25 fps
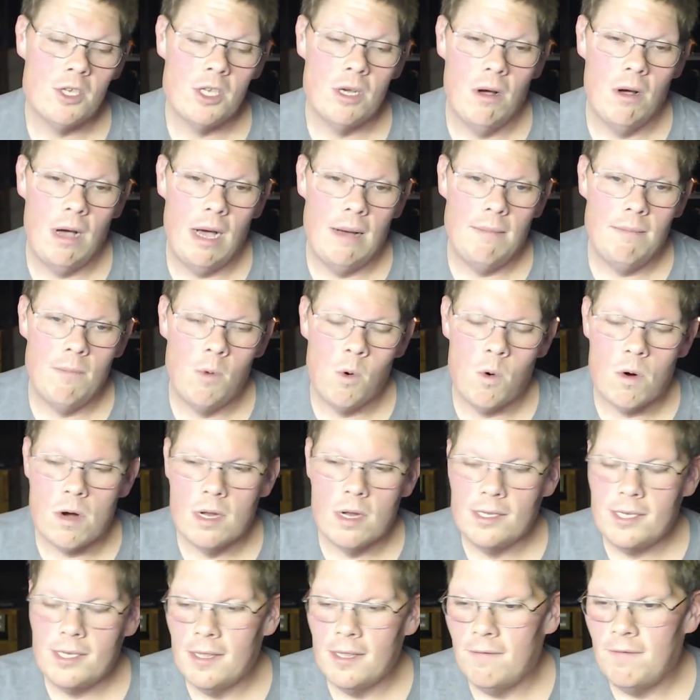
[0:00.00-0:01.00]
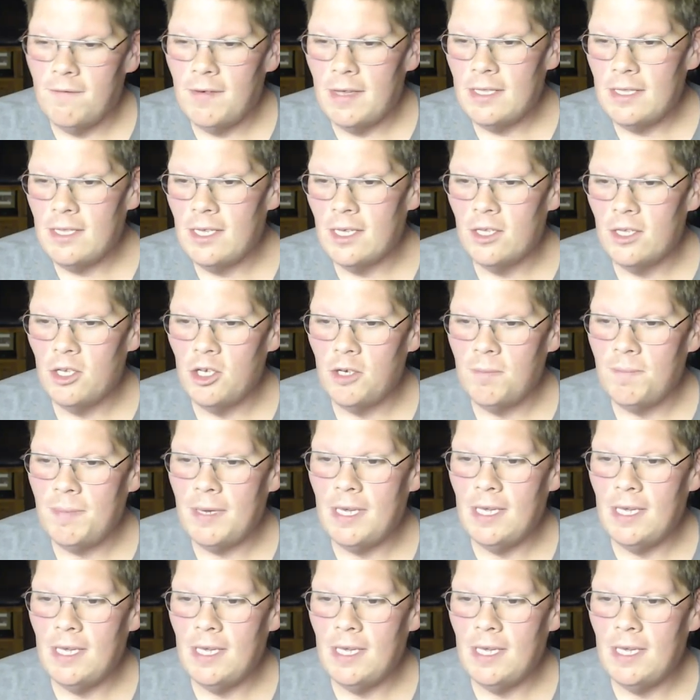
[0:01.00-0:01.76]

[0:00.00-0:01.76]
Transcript: You know, I'm more into the vintage